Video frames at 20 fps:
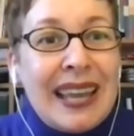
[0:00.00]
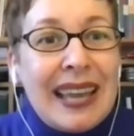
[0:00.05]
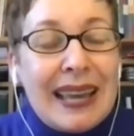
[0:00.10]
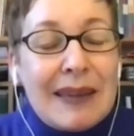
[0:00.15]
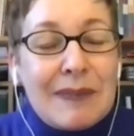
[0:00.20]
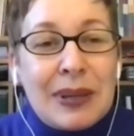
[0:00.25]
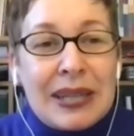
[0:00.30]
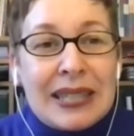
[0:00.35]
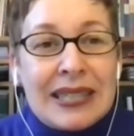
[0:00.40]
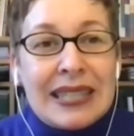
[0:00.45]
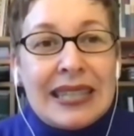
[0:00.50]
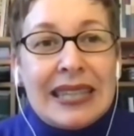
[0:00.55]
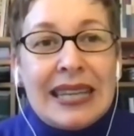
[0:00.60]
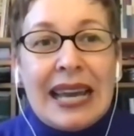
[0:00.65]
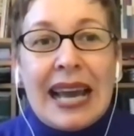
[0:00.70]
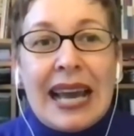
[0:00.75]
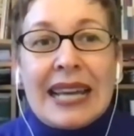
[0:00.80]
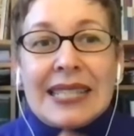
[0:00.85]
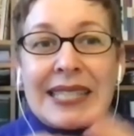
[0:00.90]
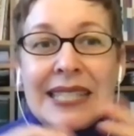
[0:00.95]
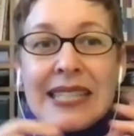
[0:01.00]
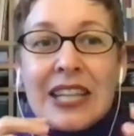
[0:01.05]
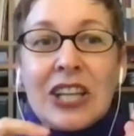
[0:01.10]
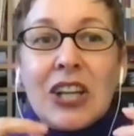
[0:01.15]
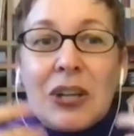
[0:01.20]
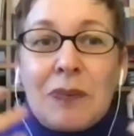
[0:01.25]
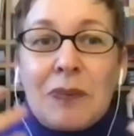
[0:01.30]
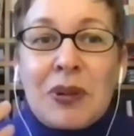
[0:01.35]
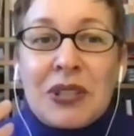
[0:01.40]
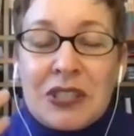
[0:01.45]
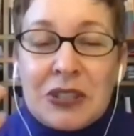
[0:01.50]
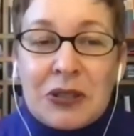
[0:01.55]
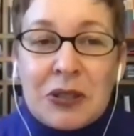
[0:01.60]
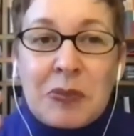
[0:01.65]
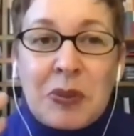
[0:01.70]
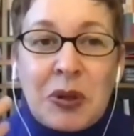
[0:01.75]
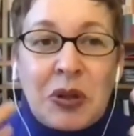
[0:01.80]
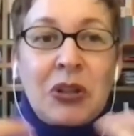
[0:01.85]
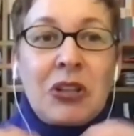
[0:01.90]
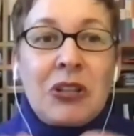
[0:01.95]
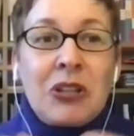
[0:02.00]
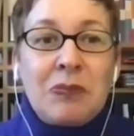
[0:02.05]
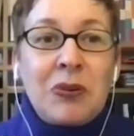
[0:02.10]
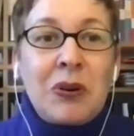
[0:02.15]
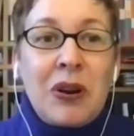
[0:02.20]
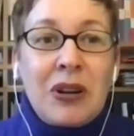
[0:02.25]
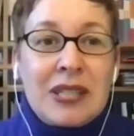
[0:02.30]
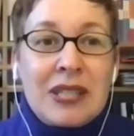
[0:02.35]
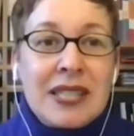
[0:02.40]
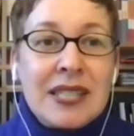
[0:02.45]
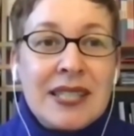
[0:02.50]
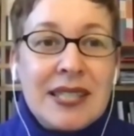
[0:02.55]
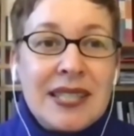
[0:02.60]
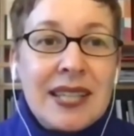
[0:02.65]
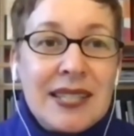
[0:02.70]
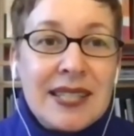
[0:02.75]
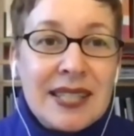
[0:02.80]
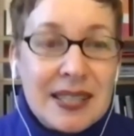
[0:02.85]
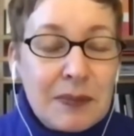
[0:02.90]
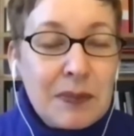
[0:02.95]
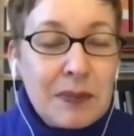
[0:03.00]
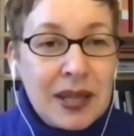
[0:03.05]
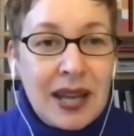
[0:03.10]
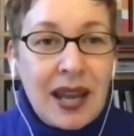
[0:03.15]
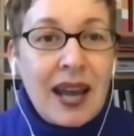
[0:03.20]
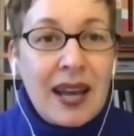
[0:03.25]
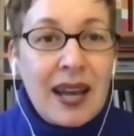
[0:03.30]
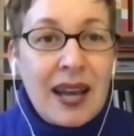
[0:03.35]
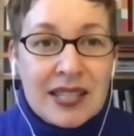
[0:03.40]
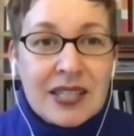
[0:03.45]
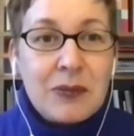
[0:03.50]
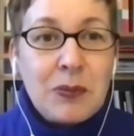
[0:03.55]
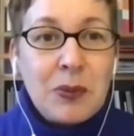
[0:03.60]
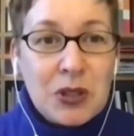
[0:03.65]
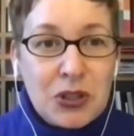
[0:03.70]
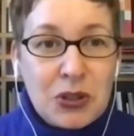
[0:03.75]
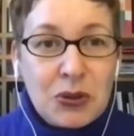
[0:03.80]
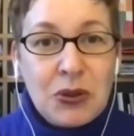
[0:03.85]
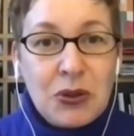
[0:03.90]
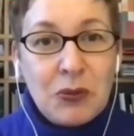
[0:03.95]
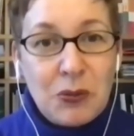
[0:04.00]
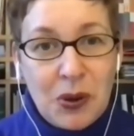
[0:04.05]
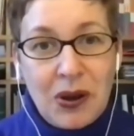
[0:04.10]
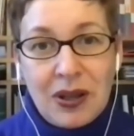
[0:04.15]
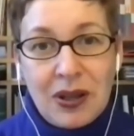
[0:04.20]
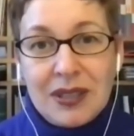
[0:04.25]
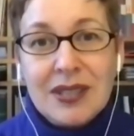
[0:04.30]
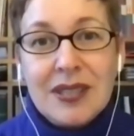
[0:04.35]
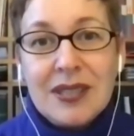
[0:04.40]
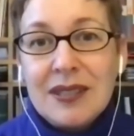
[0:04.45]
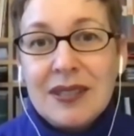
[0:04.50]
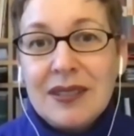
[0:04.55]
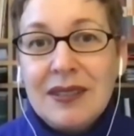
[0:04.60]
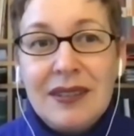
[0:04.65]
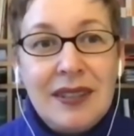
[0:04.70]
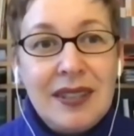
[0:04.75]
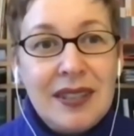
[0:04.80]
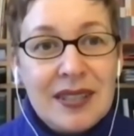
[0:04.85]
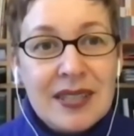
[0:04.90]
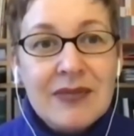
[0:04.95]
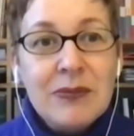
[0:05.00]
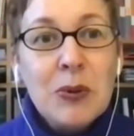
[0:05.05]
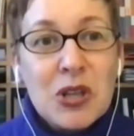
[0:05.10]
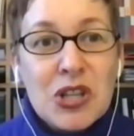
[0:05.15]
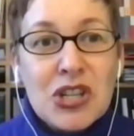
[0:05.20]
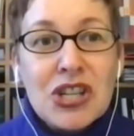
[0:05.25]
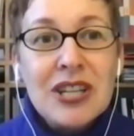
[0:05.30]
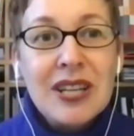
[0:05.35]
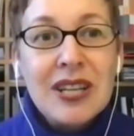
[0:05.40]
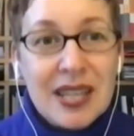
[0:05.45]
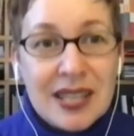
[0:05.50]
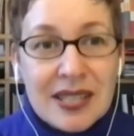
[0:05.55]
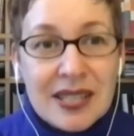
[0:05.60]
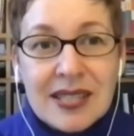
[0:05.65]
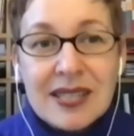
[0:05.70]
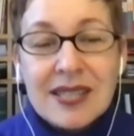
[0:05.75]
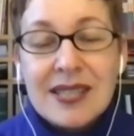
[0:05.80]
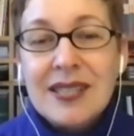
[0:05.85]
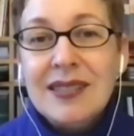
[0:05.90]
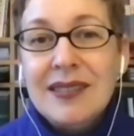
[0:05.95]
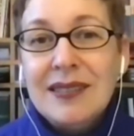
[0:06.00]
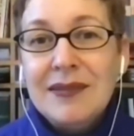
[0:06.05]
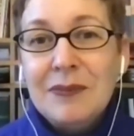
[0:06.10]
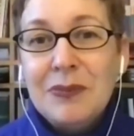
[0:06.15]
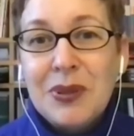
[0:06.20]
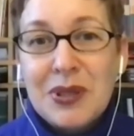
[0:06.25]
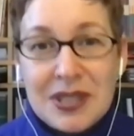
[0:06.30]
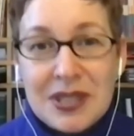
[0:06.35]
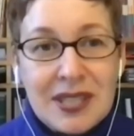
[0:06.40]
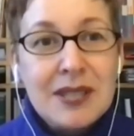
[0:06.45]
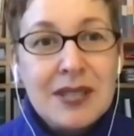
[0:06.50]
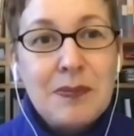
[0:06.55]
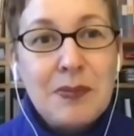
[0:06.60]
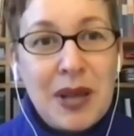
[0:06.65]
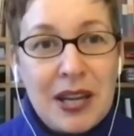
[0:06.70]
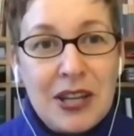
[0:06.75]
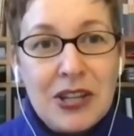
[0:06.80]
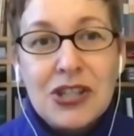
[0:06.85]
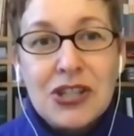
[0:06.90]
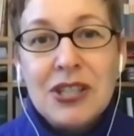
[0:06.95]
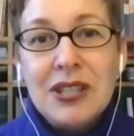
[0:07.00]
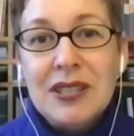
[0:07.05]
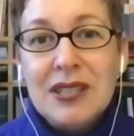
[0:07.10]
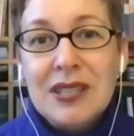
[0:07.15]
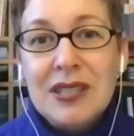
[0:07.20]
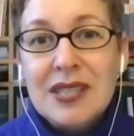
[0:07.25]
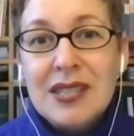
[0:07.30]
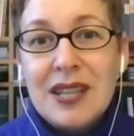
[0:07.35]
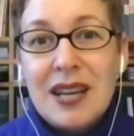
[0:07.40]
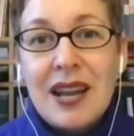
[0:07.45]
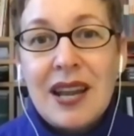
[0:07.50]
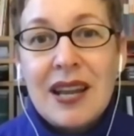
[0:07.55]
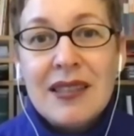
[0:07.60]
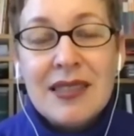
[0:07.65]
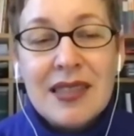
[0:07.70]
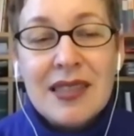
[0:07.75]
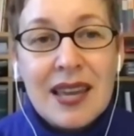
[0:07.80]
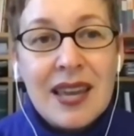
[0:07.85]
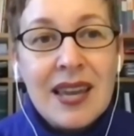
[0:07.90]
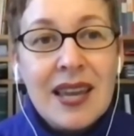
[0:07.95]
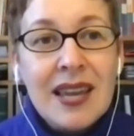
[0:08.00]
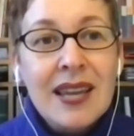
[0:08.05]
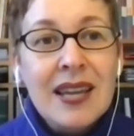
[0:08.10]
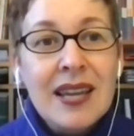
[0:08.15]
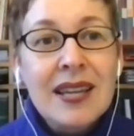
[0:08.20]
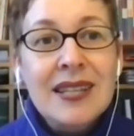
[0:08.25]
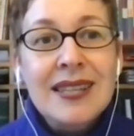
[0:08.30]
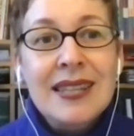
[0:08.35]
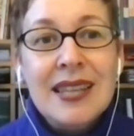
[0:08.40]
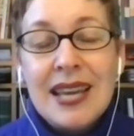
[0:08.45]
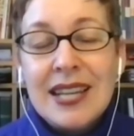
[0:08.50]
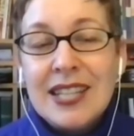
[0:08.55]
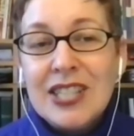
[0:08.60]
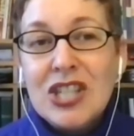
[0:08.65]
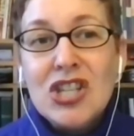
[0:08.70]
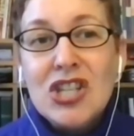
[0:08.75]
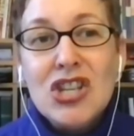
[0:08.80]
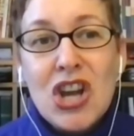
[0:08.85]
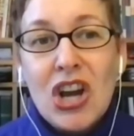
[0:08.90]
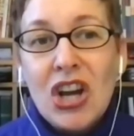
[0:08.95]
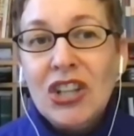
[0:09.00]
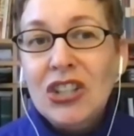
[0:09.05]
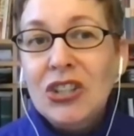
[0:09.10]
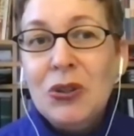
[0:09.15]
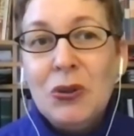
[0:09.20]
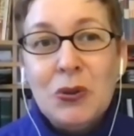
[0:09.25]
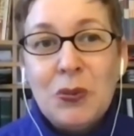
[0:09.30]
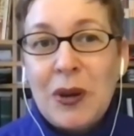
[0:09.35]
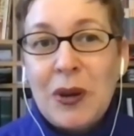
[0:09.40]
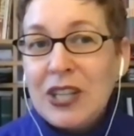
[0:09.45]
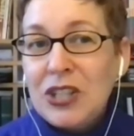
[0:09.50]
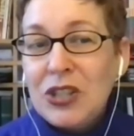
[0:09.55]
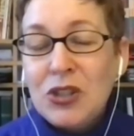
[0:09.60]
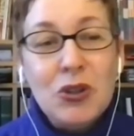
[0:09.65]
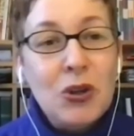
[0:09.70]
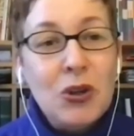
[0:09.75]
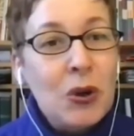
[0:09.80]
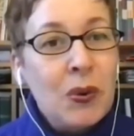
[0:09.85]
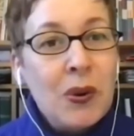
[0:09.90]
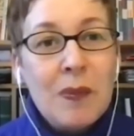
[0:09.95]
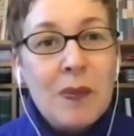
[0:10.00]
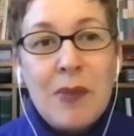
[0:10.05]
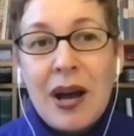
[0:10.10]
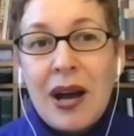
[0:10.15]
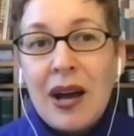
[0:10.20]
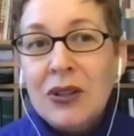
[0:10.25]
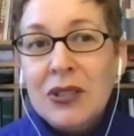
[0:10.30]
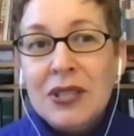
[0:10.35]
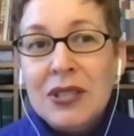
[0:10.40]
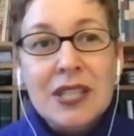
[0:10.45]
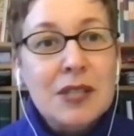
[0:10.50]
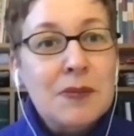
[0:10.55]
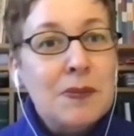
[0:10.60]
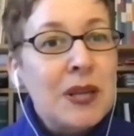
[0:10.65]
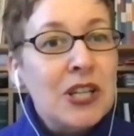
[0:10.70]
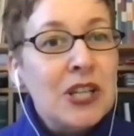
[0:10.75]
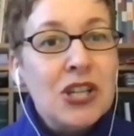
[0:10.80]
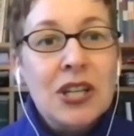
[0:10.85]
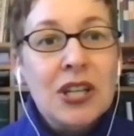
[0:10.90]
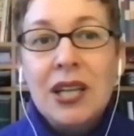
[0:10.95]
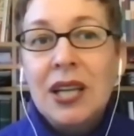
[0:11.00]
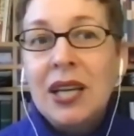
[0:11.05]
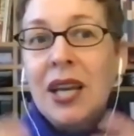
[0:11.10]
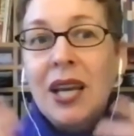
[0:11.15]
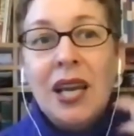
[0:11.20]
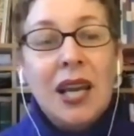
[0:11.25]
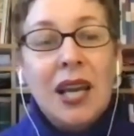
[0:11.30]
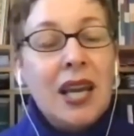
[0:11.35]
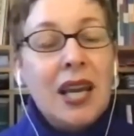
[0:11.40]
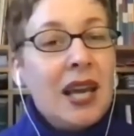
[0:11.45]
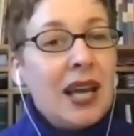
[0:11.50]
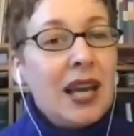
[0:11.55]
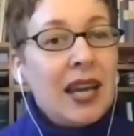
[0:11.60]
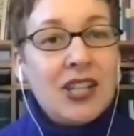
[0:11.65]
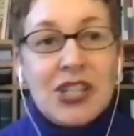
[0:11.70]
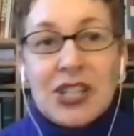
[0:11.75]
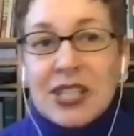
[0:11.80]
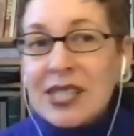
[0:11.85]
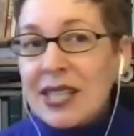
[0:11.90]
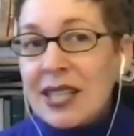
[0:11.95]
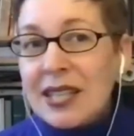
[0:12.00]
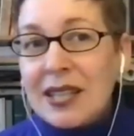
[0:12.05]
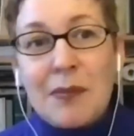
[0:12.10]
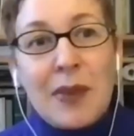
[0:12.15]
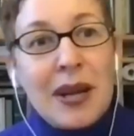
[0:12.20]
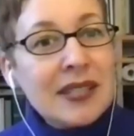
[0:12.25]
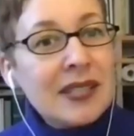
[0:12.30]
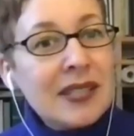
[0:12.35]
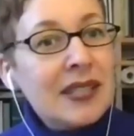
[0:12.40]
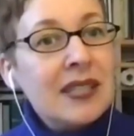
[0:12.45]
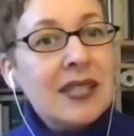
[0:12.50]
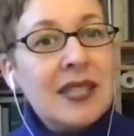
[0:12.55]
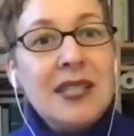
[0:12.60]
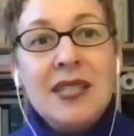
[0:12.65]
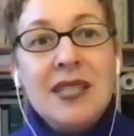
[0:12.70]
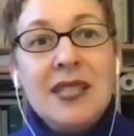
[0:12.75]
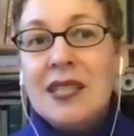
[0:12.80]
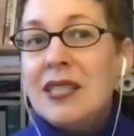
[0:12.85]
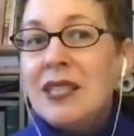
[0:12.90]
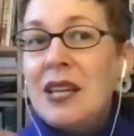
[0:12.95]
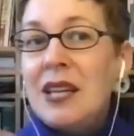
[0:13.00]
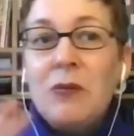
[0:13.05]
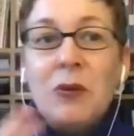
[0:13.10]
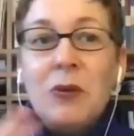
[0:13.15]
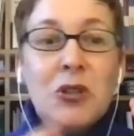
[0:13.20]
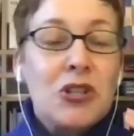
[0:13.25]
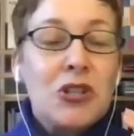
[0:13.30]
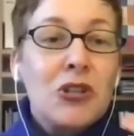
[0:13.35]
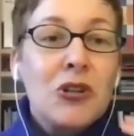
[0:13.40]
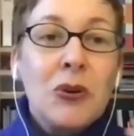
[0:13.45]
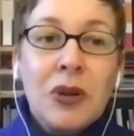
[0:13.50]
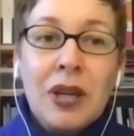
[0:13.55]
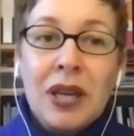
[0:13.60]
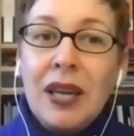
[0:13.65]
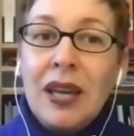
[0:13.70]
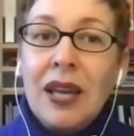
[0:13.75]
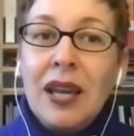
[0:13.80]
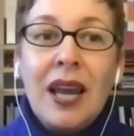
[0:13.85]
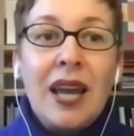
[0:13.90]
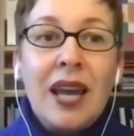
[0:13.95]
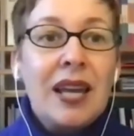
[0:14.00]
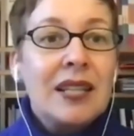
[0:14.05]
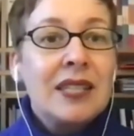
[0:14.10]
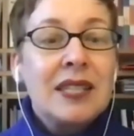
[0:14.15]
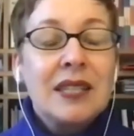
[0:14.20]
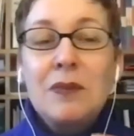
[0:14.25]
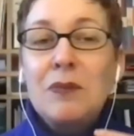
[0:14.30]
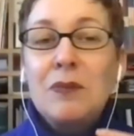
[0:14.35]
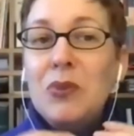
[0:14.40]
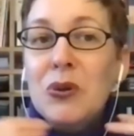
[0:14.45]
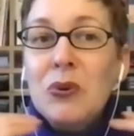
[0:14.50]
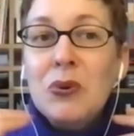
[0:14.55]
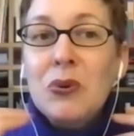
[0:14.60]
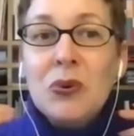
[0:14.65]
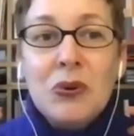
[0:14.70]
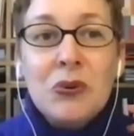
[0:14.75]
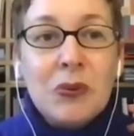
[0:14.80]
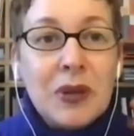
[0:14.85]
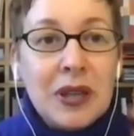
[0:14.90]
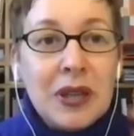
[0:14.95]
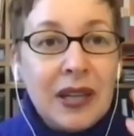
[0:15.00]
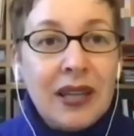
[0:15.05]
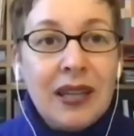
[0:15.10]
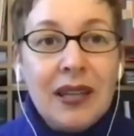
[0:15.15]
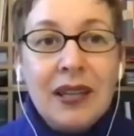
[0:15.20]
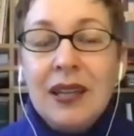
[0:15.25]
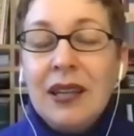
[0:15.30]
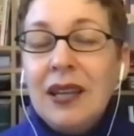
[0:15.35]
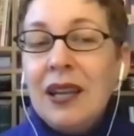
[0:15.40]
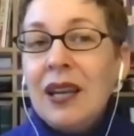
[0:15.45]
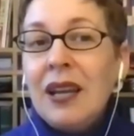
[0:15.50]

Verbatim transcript: But I see a lot of participatory processes that simply ask, what do you want? These wish list participations. And I think that's not a good way to go about, especially, I just had a master's thesis that was looking at the blue-green